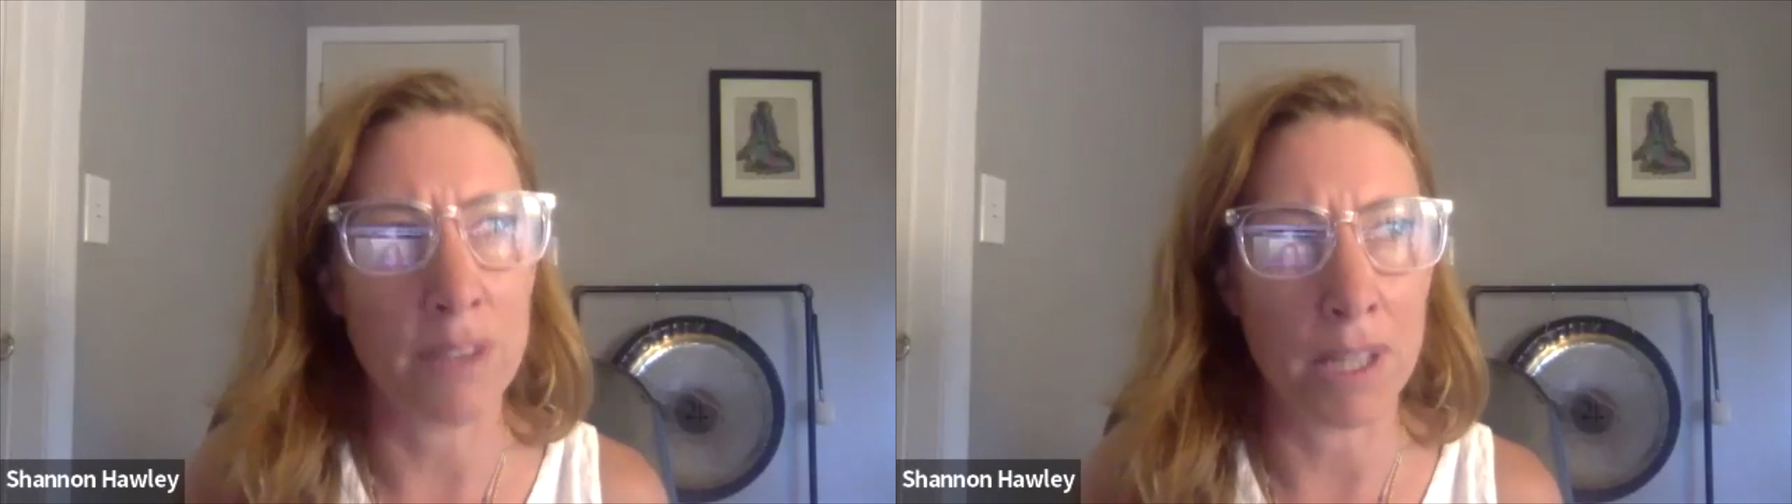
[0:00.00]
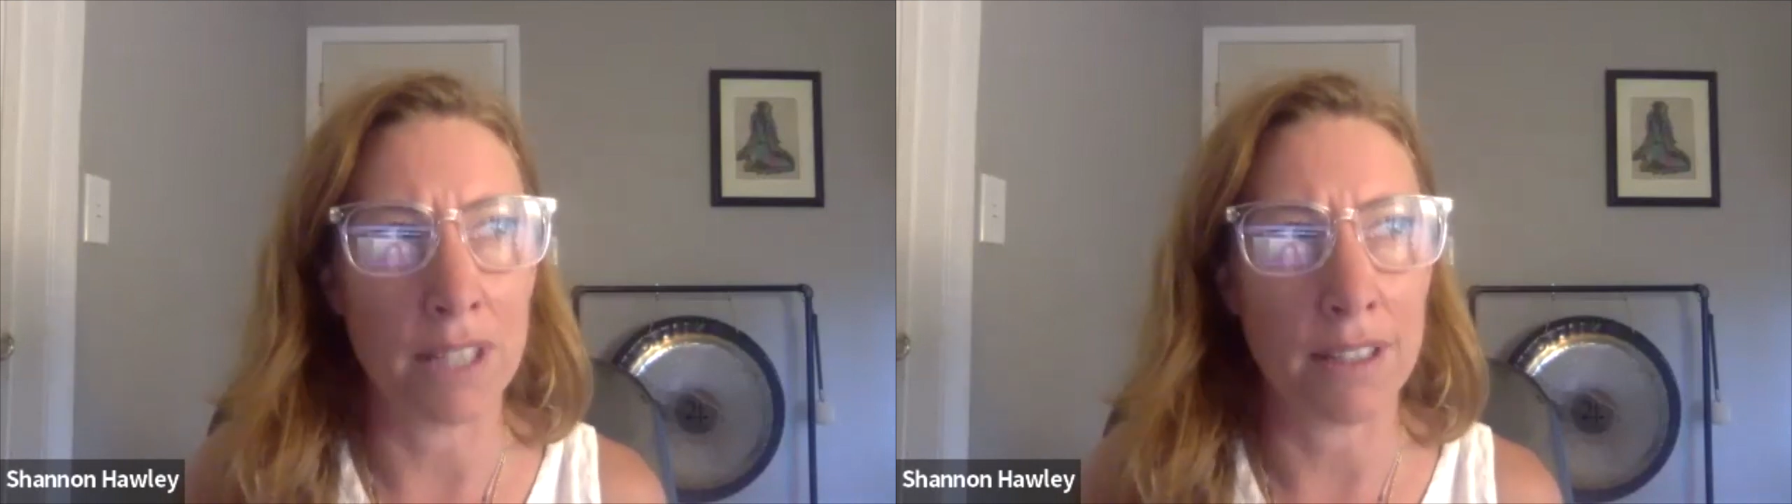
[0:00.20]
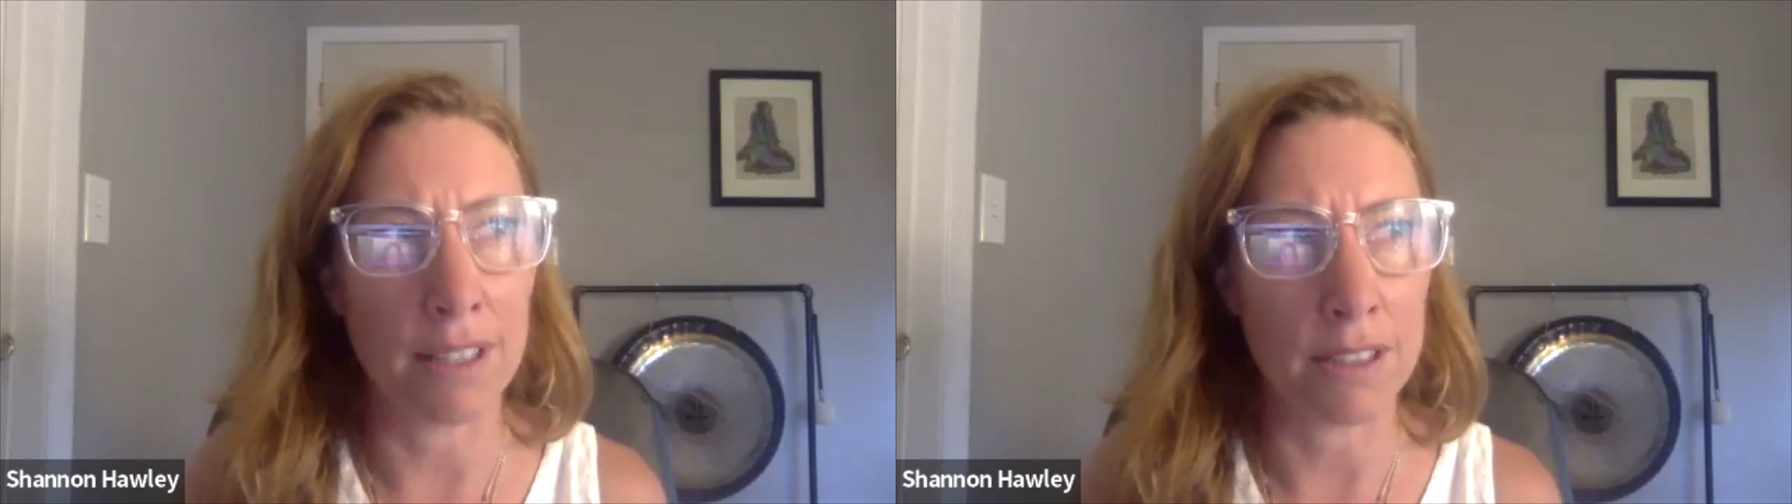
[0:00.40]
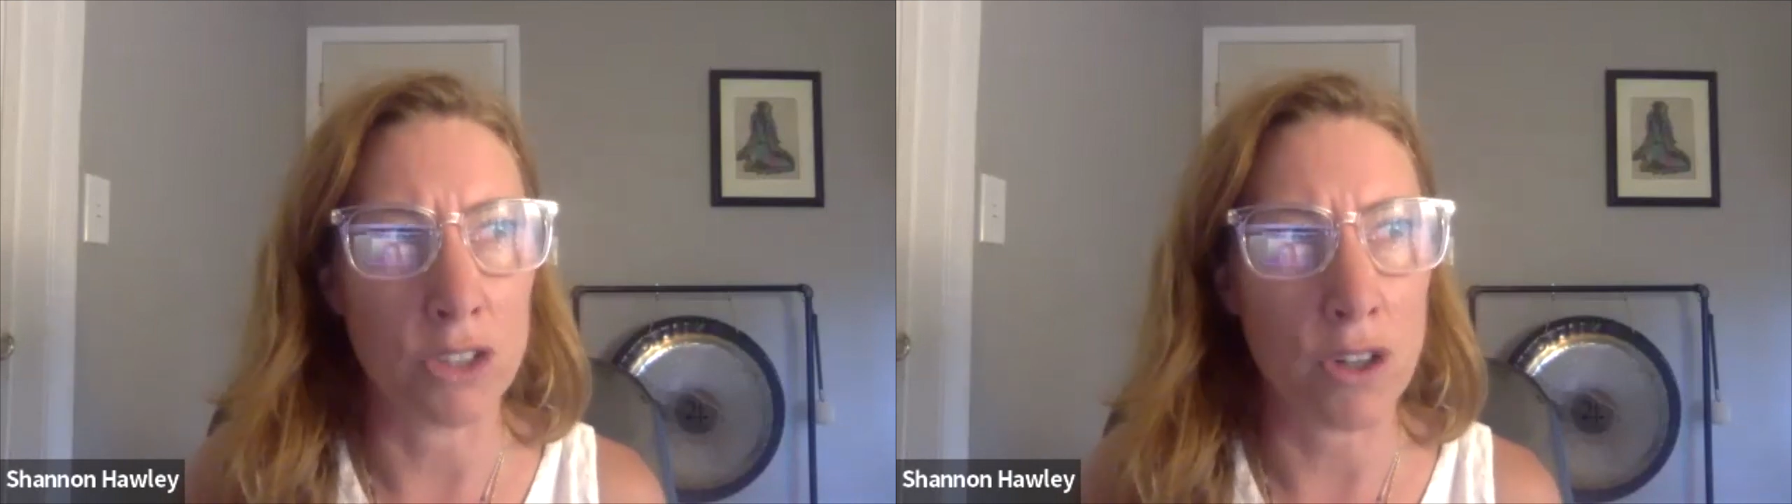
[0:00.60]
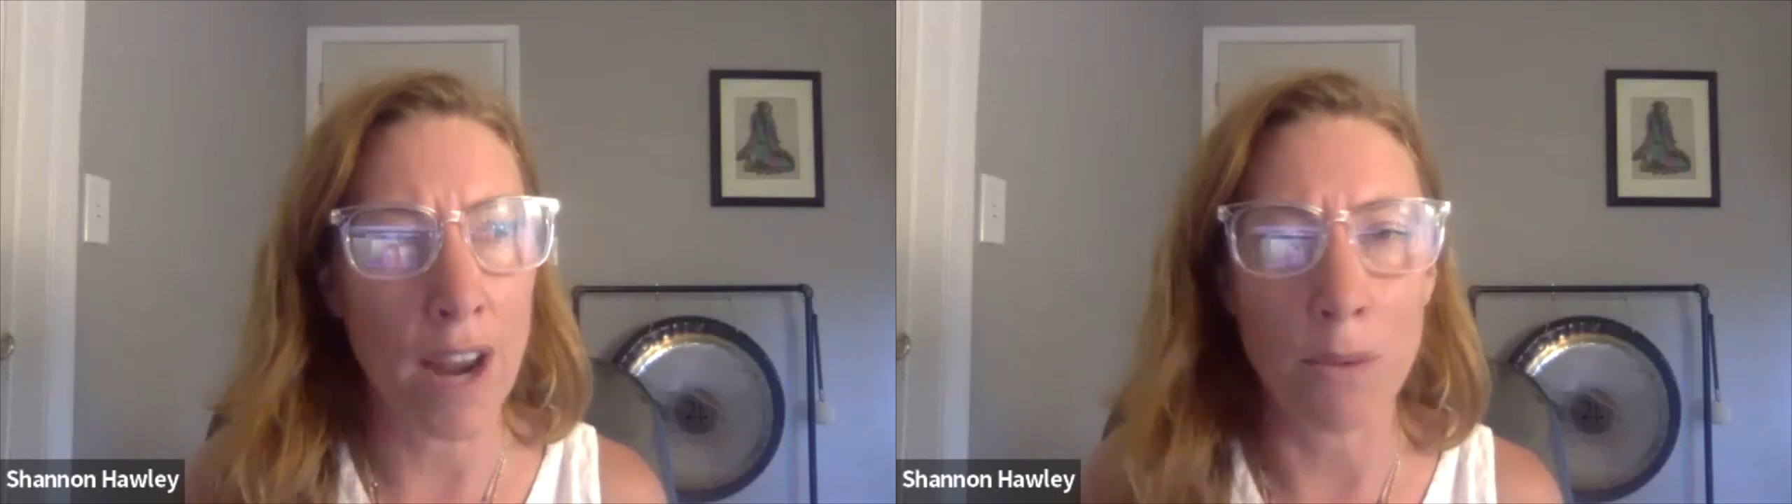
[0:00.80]
in a
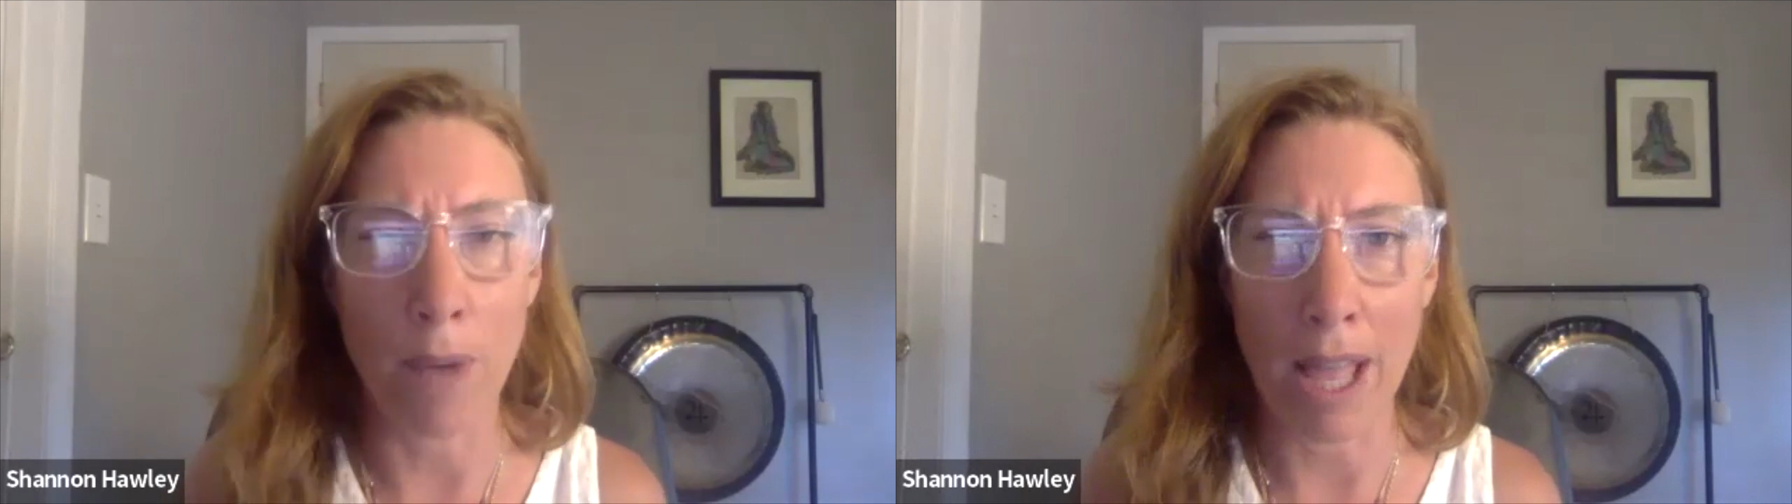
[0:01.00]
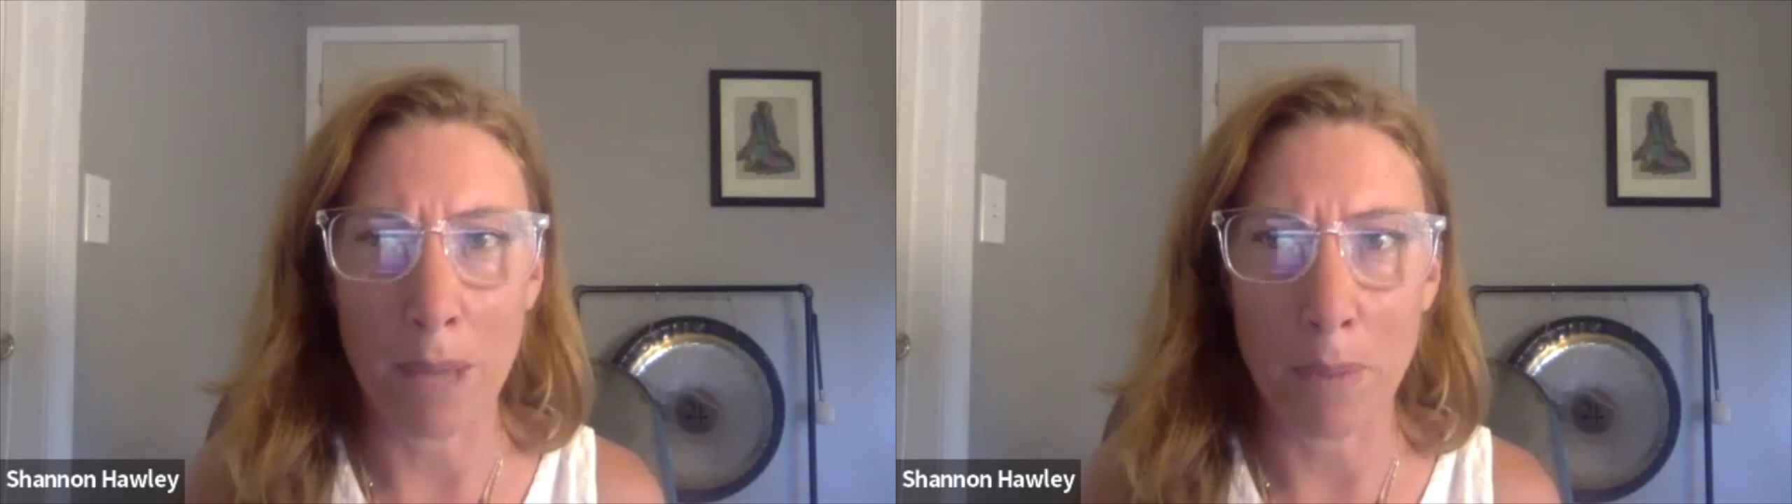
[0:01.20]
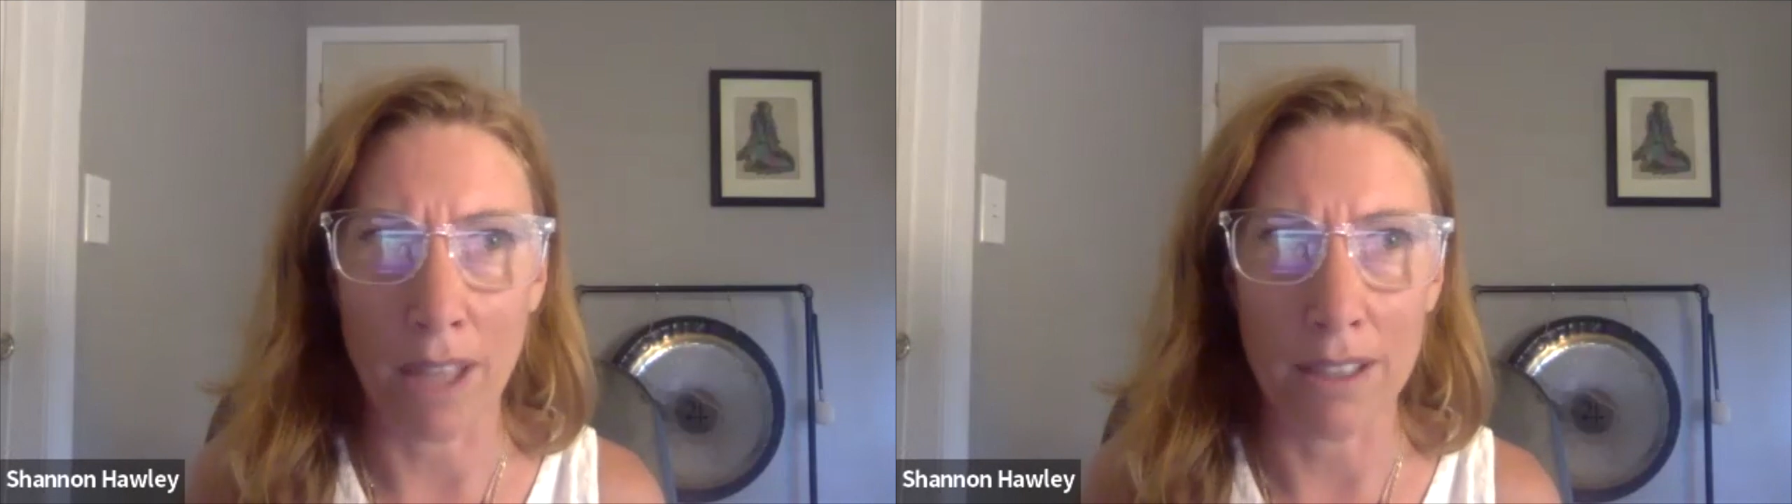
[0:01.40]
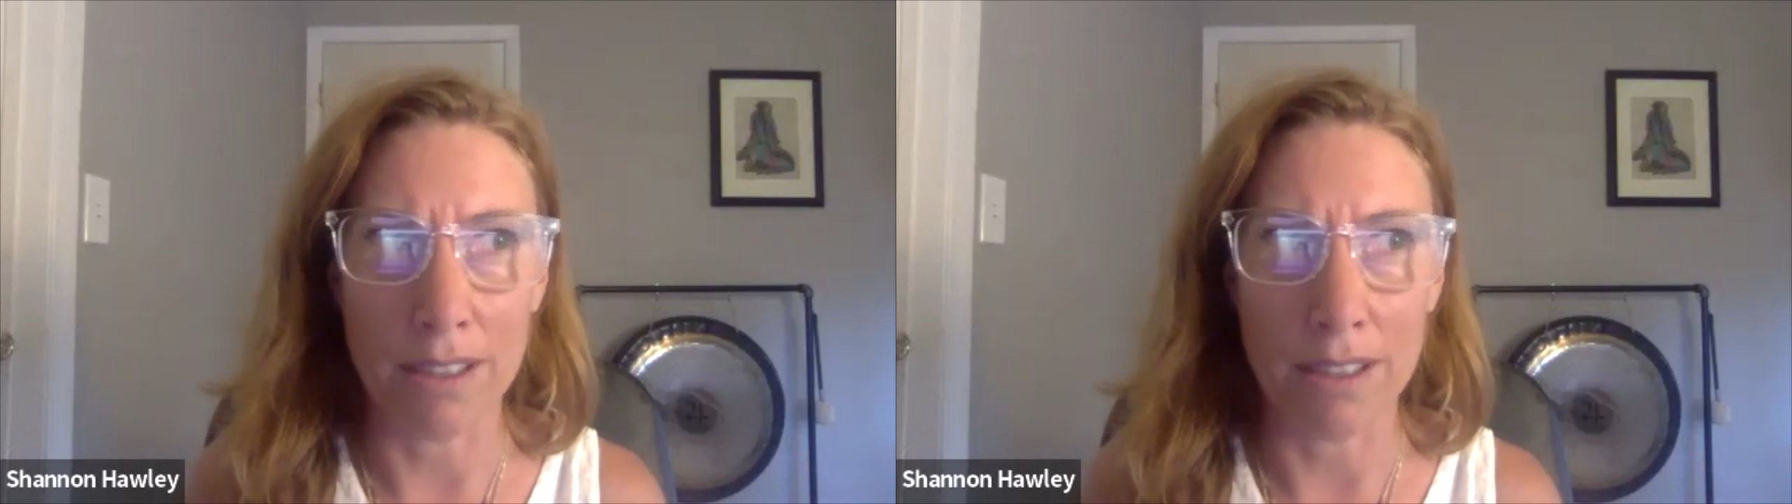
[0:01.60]
trite way, but